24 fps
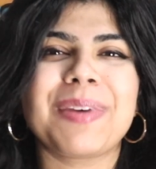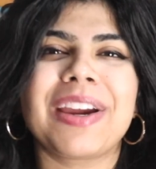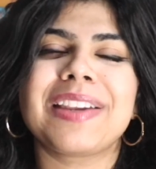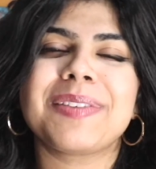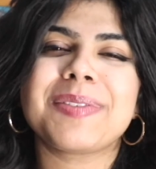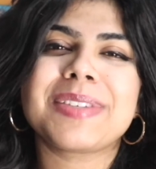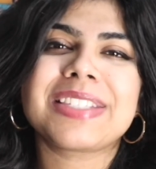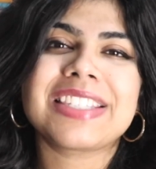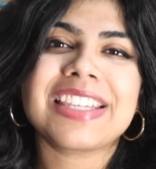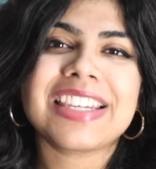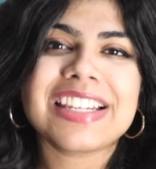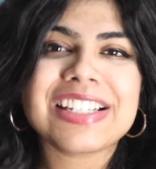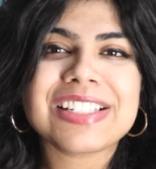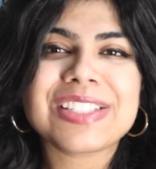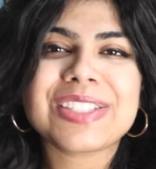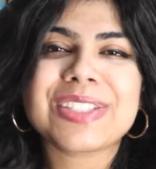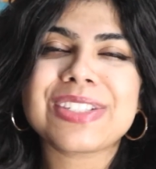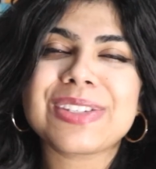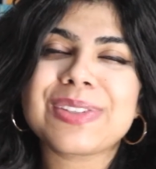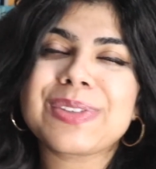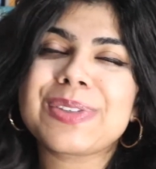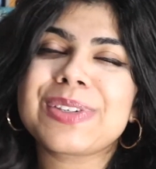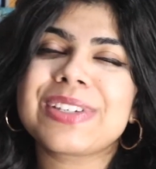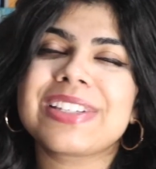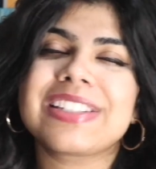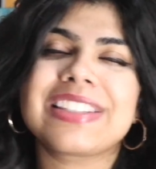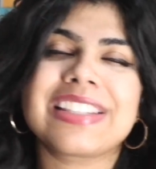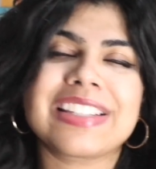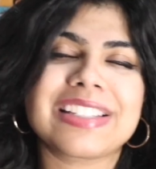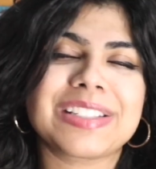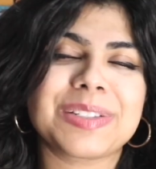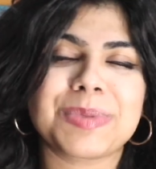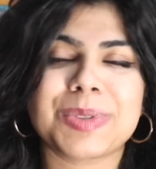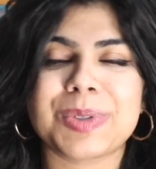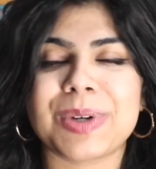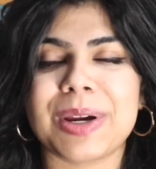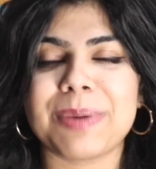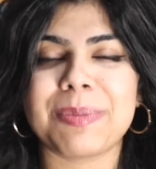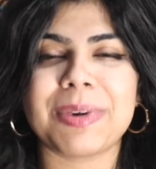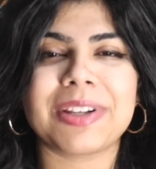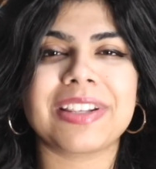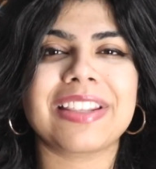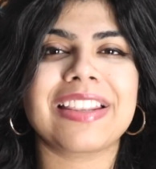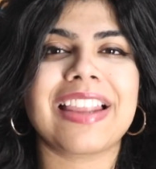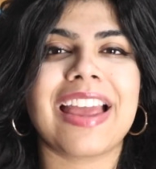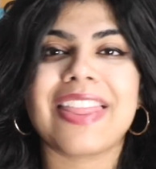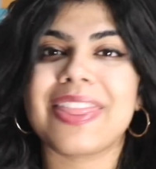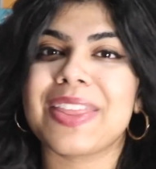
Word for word: My name is Ansu. Hit that subscribe button